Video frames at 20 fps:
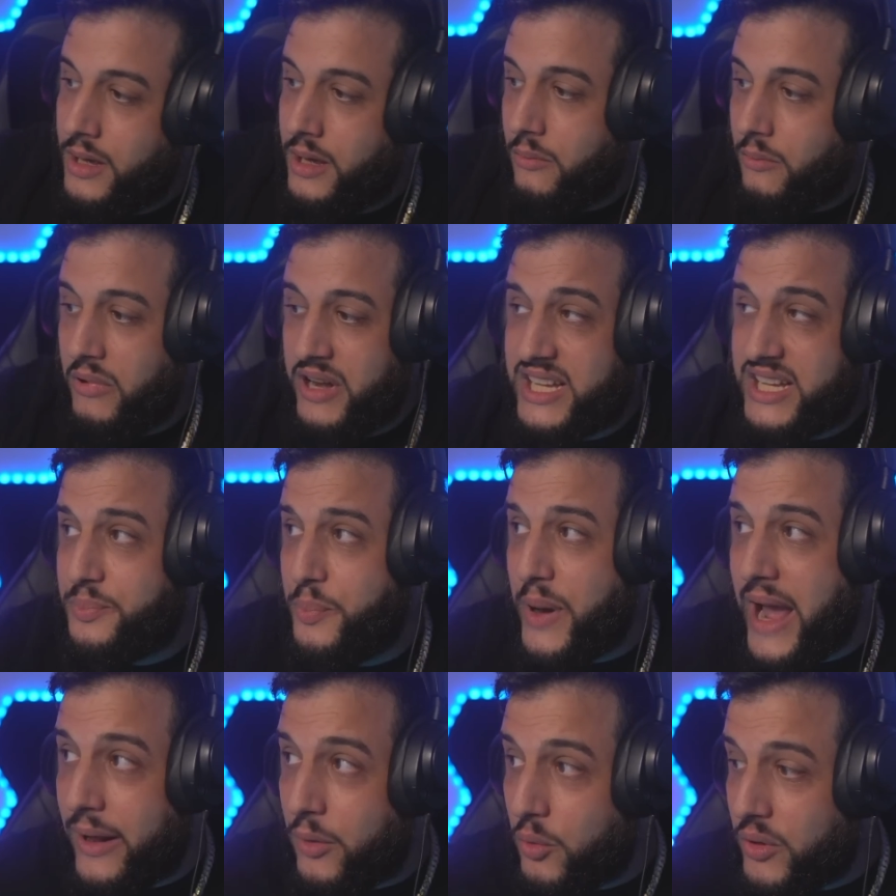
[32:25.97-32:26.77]
When this
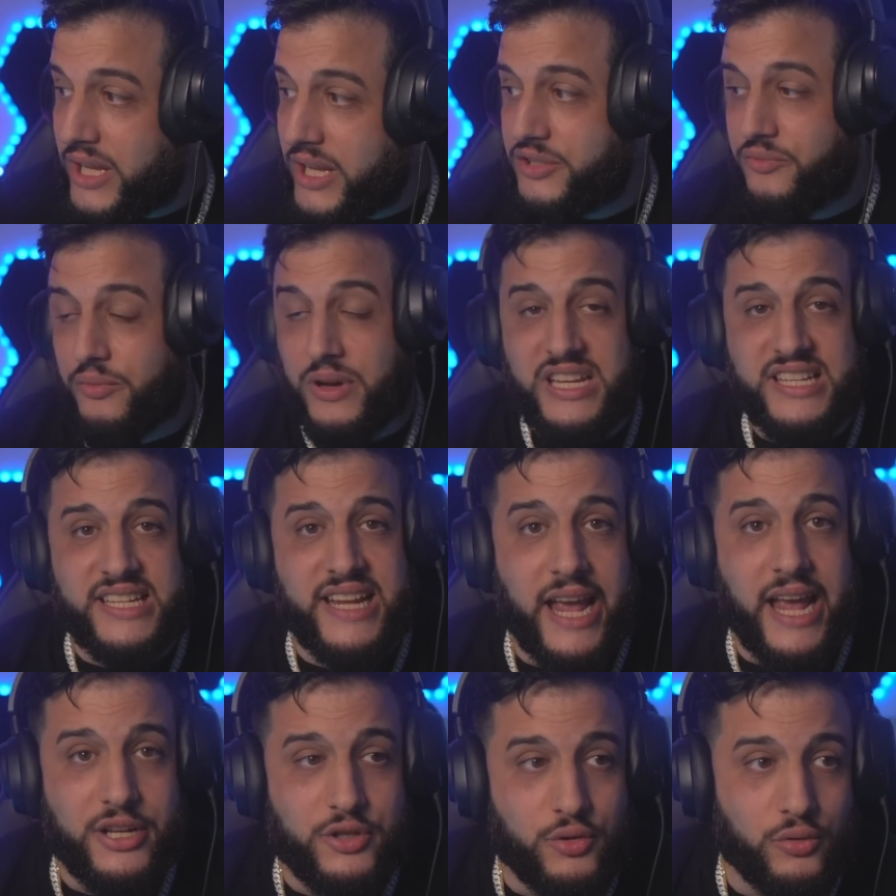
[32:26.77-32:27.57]
battle gets
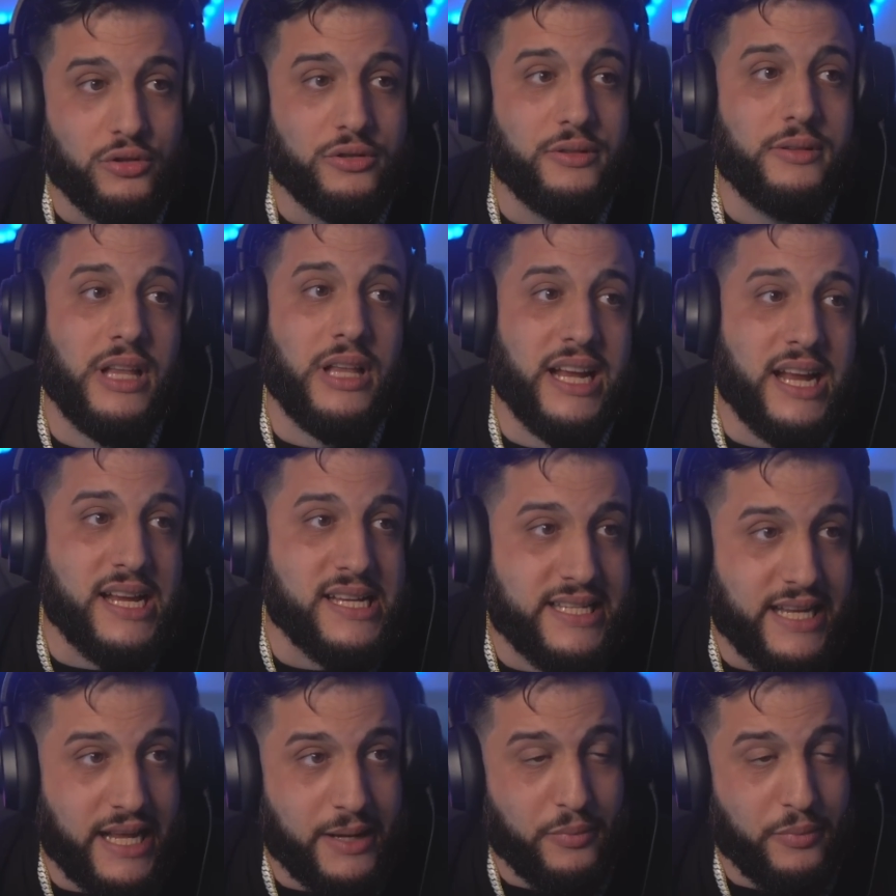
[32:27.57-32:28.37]
rescheduled, like I
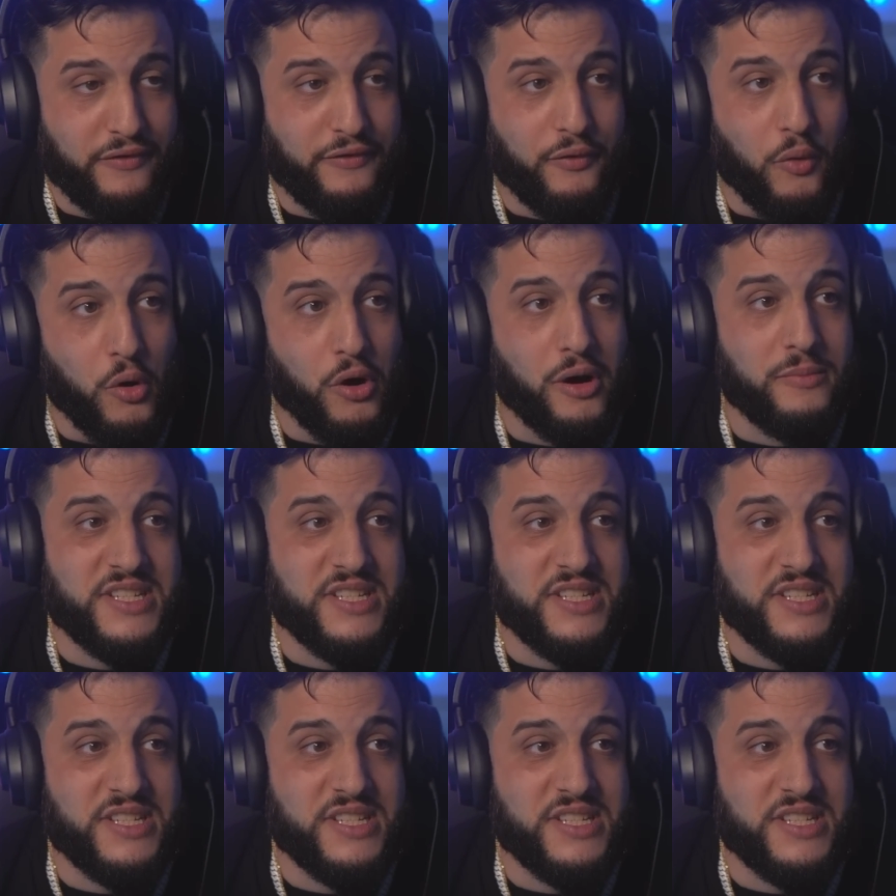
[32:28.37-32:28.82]
said before,